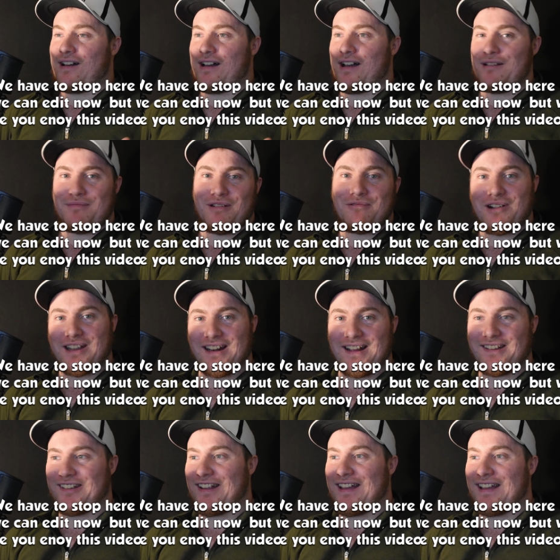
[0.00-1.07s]
I mean, what can I
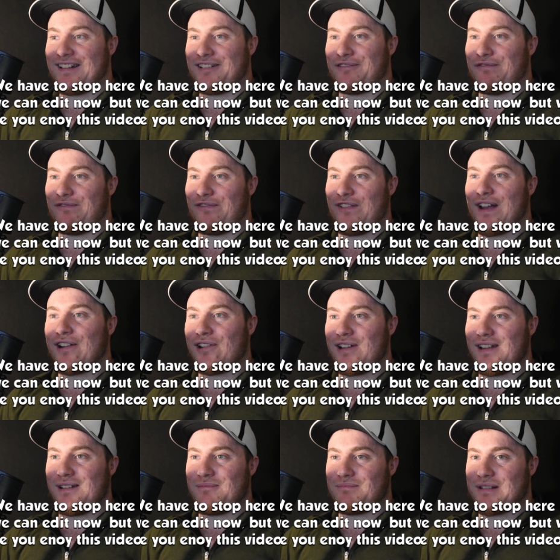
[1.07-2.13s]
say? It's
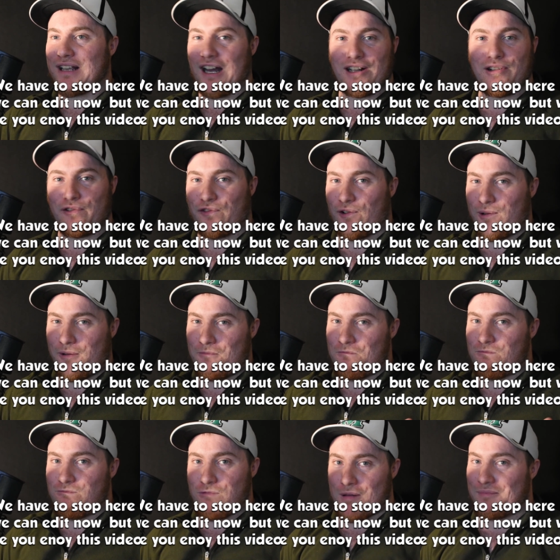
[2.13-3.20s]
very colorful and
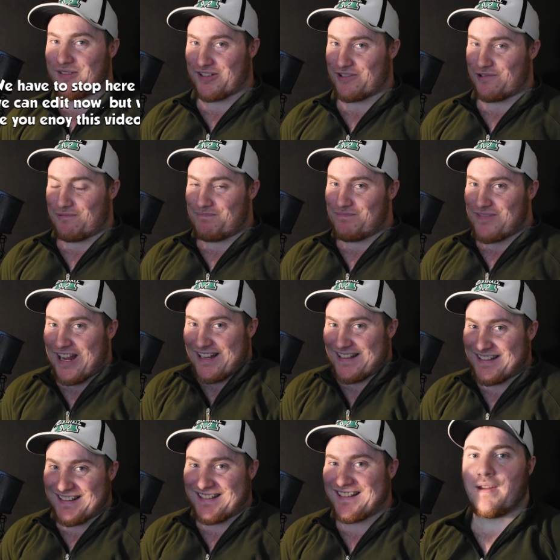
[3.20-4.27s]
whimsical.
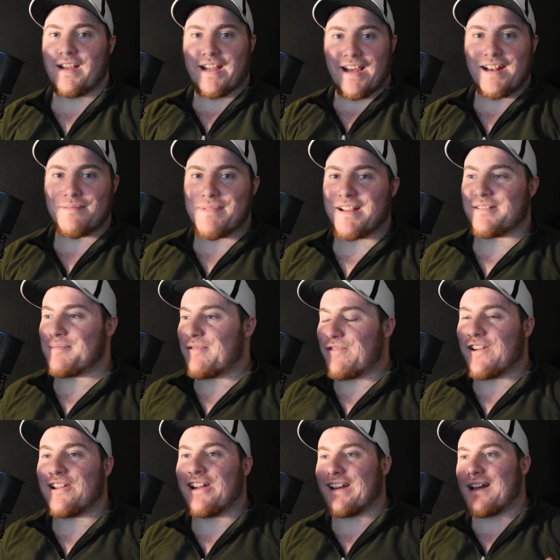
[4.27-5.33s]
It kind of makes me
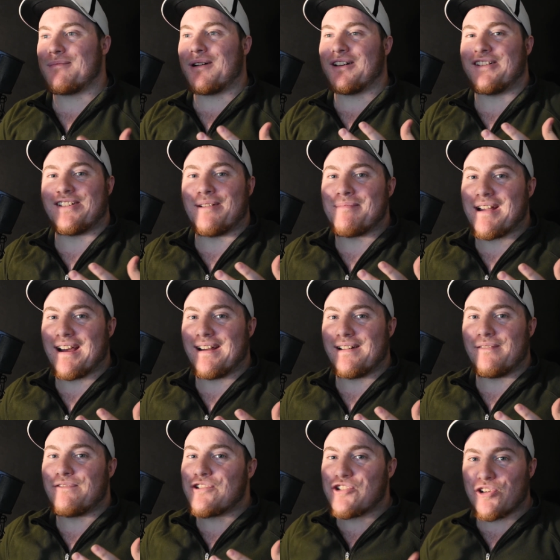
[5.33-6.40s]
feel like I'm on some kind
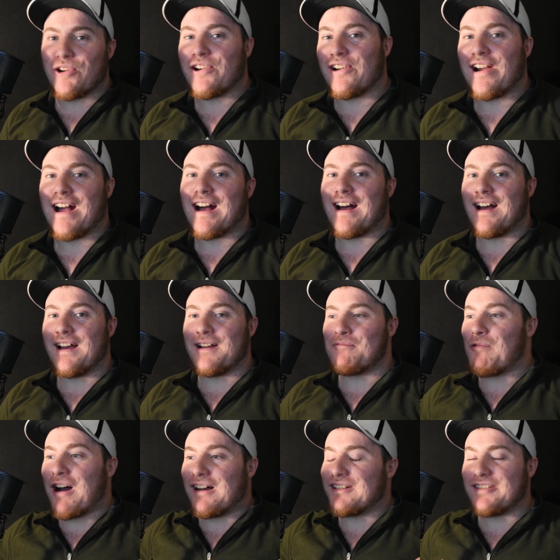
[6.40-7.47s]
of sugar high
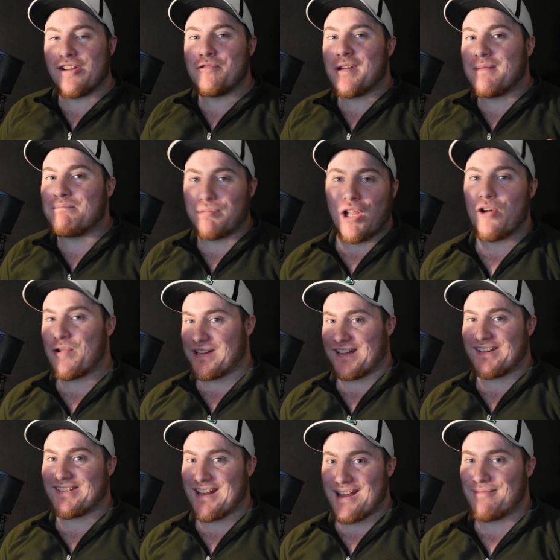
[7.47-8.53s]
while doing blow at the
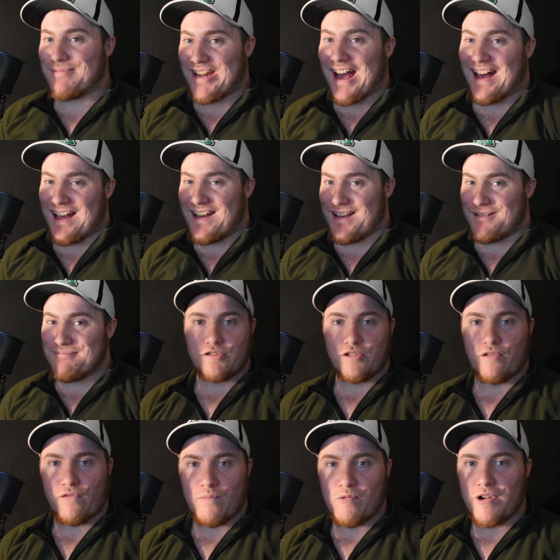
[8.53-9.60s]
same time. So
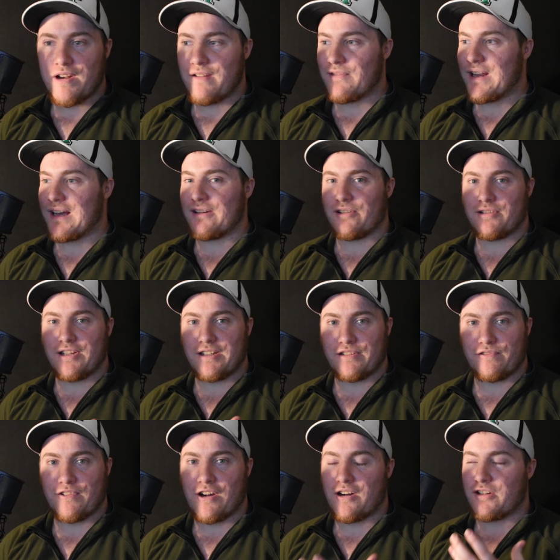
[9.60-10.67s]
from what I've gathered thus far,